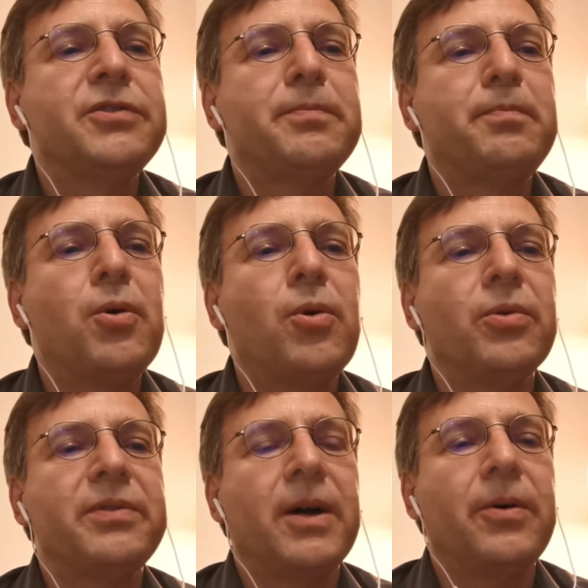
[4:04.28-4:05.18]
To
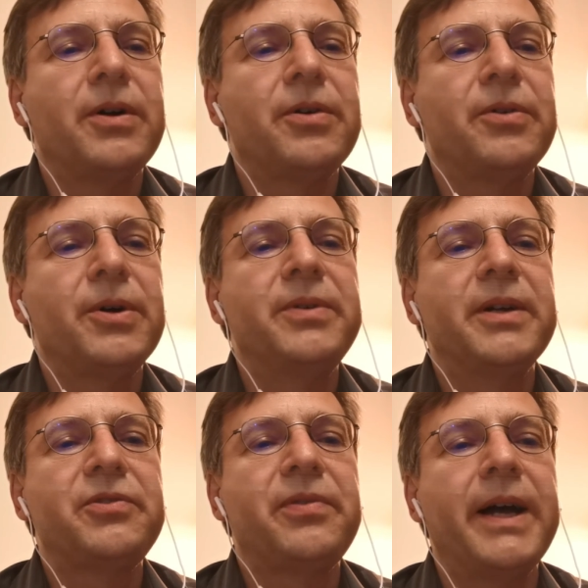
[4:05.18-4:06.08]
support our
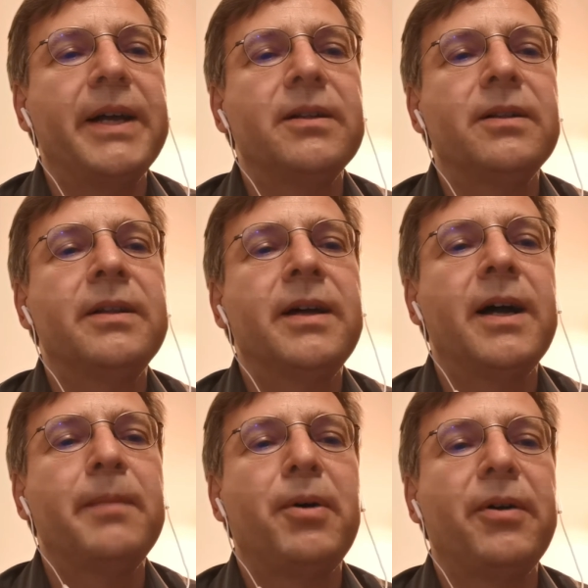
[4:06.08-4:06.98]
Corona Triangle
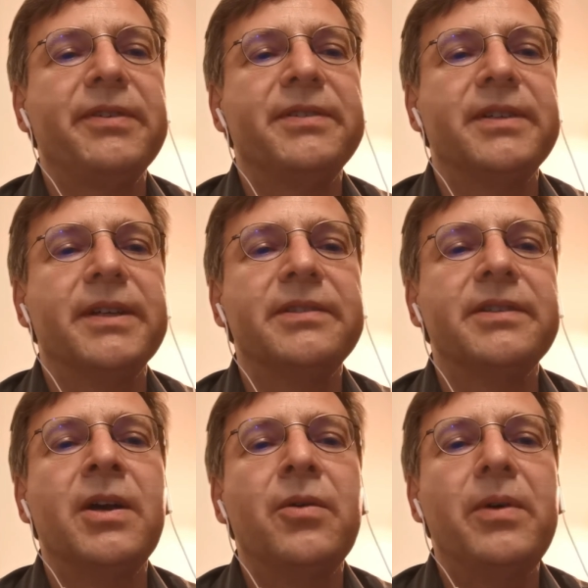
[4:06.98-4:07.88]
hypothesis,